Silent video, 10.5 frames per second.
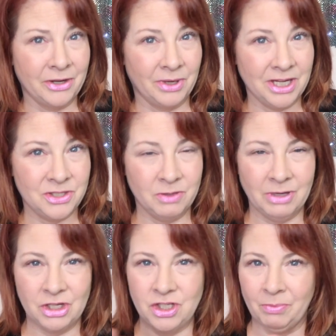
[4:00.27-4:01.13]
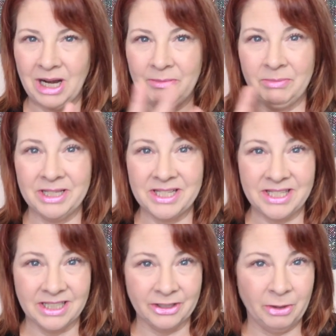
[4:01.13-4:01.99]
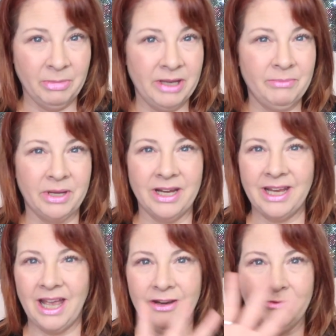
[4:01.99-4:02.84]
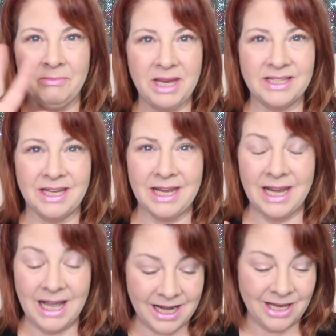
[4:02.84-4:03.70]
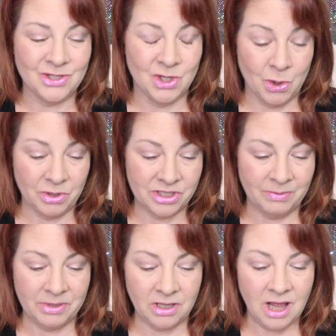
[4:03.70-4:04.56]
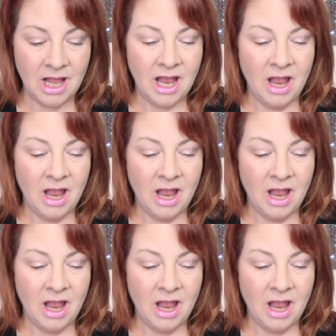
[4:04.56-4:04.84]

grays too much. You probably see a little bit, but it kind of makes it not as noticeable.